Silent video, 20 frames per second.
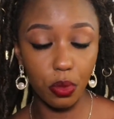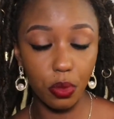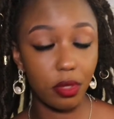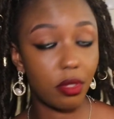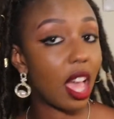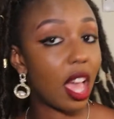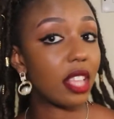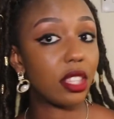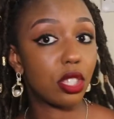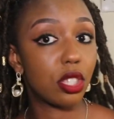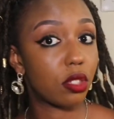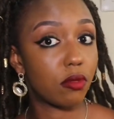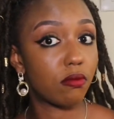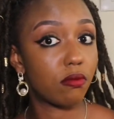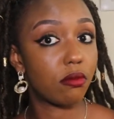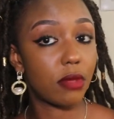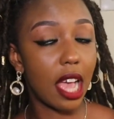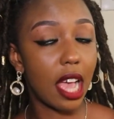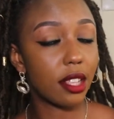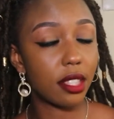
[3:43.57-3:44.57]

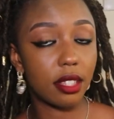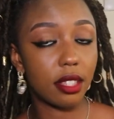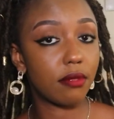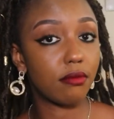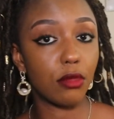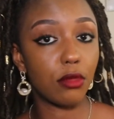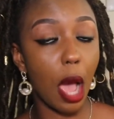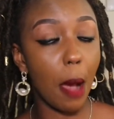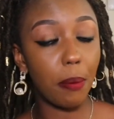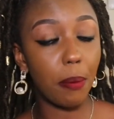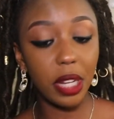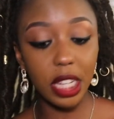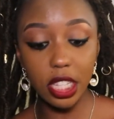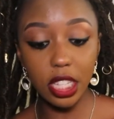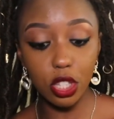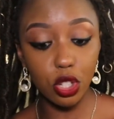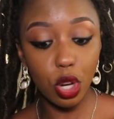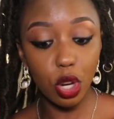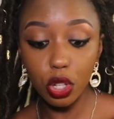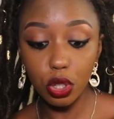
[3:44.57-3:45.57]

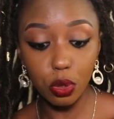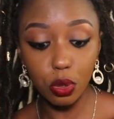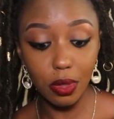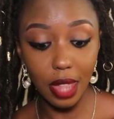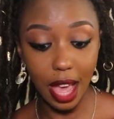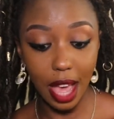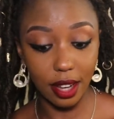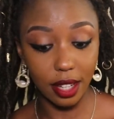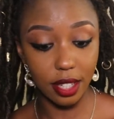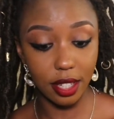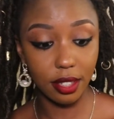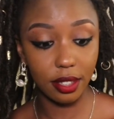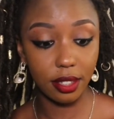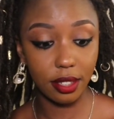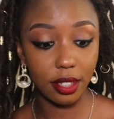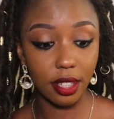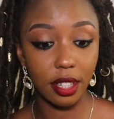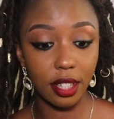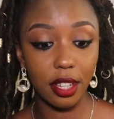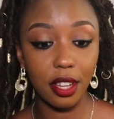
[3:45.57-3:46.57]
Please don't do that.
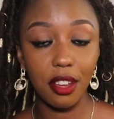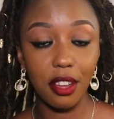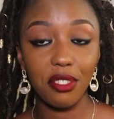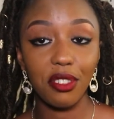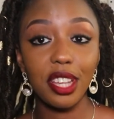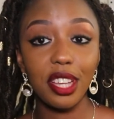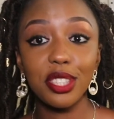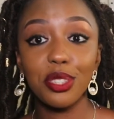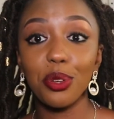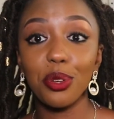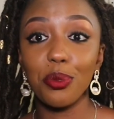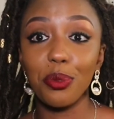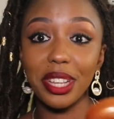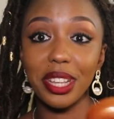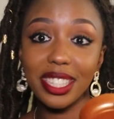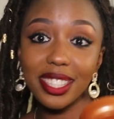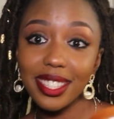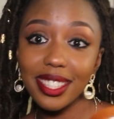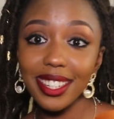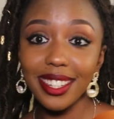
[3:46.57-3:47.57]
First, you're
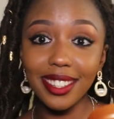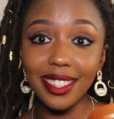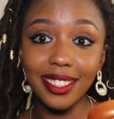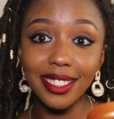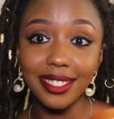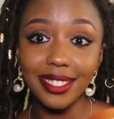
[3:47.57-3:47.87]
wasting.